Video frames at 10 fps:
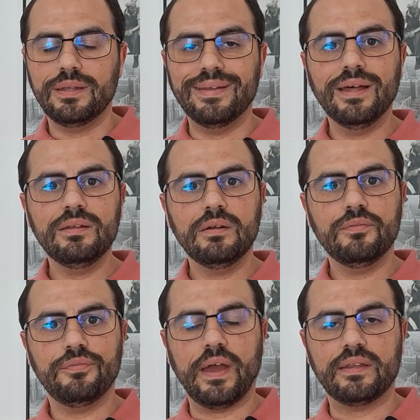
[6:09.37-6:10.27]
Another
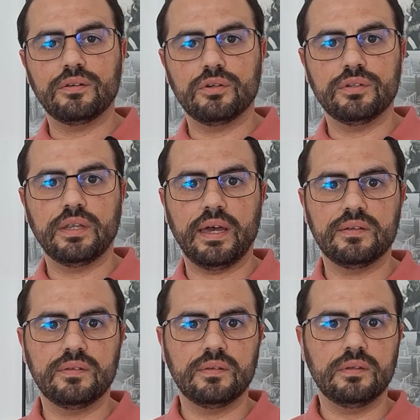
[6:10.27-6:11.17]
factor
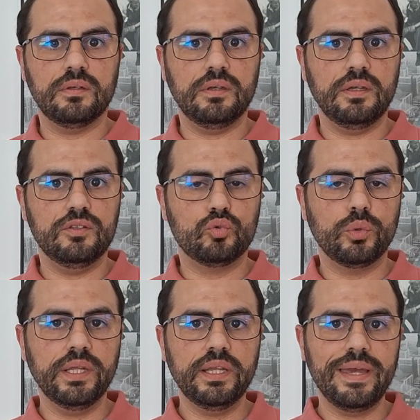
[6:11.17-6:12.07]
that it's
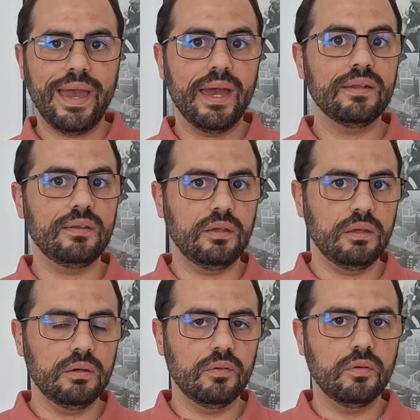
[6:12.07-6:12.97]
really
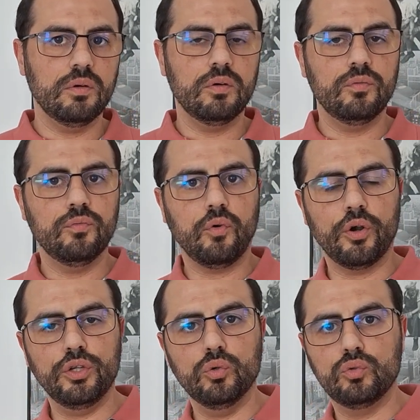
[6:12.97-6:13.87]
handy
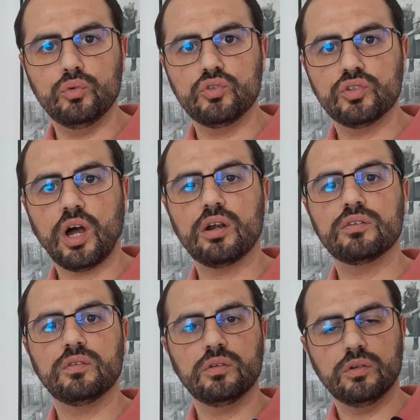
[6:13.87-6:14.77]
for you to
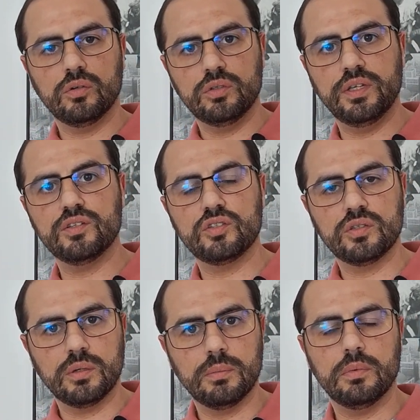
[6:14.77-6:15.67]
start
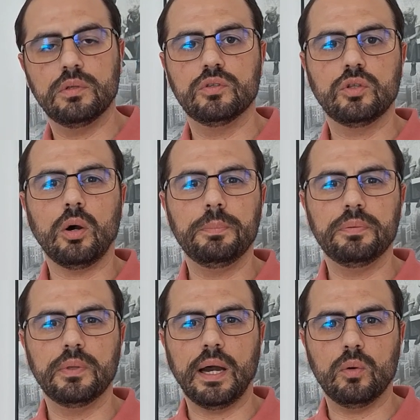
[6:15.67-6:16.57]
this
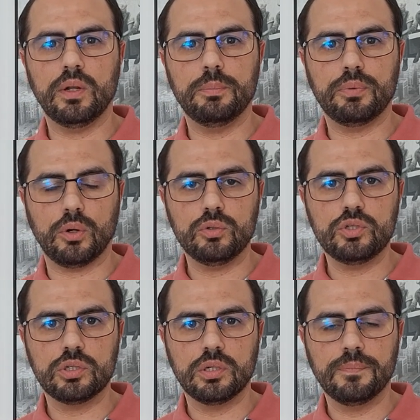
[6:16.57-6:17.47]
top-down
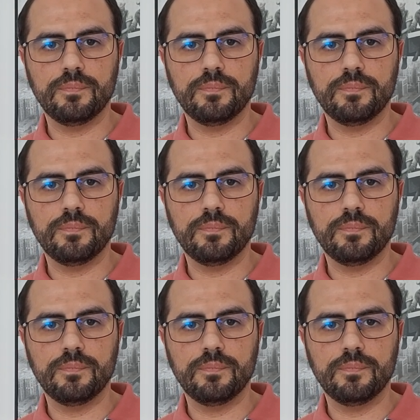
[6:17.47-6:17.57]
approach